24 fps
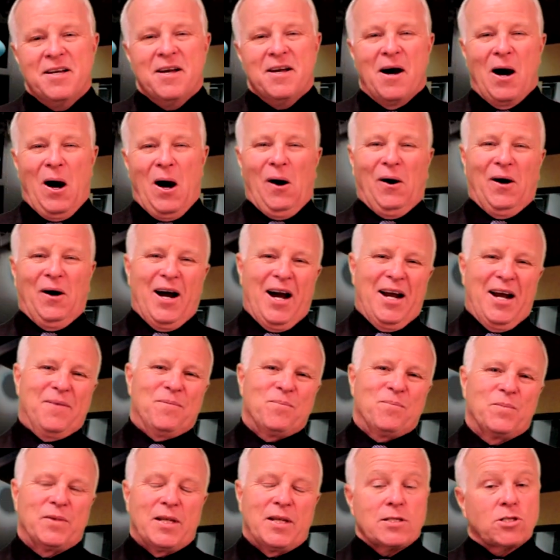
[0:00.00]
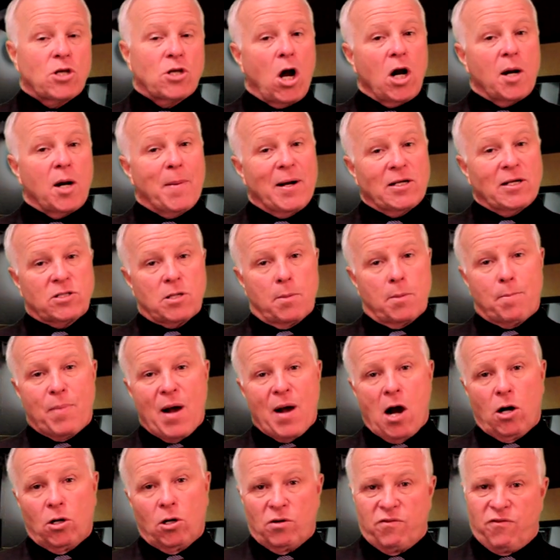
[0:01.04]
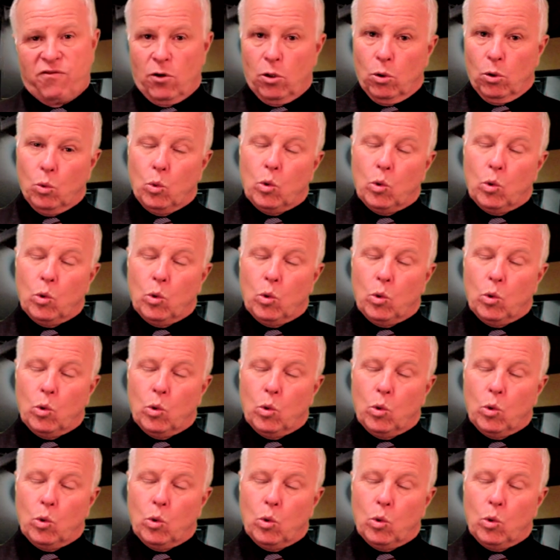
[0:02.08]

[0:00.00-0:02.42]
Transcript: All right, let's talk about some powerful